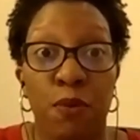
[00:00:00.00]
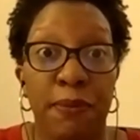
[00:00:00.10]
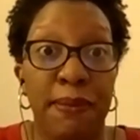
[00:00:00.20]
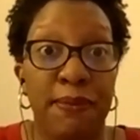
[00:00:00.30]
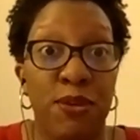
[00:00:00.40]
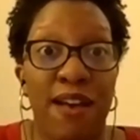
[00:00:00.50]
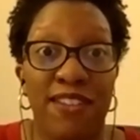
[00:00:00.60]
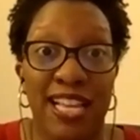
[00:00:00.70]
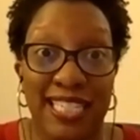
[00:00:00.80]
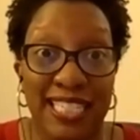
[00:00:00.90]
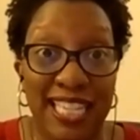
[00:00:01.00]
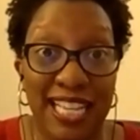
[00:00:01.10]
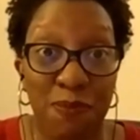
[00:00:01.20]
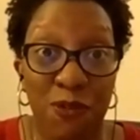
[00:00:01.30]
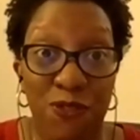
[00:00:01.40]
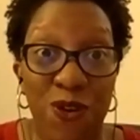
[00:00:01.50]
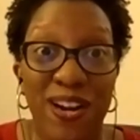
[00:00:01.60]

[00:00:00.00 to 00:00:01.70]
but maybe you haven't had success before.